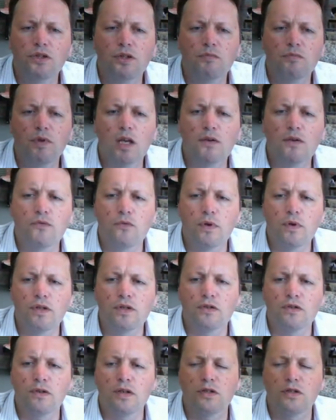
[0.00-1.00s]
and we have a
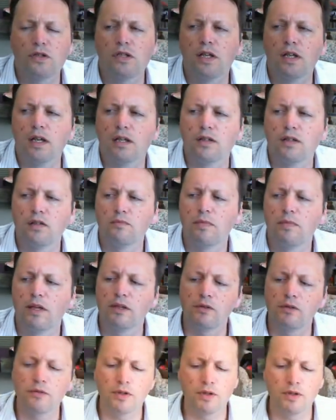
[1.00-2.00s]
registration card. No
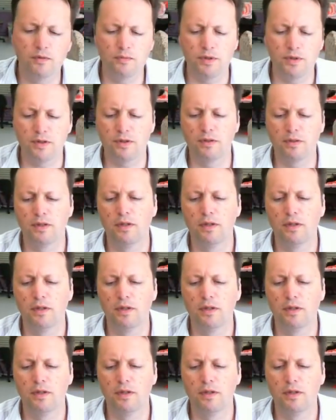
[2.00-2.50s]
manual though, but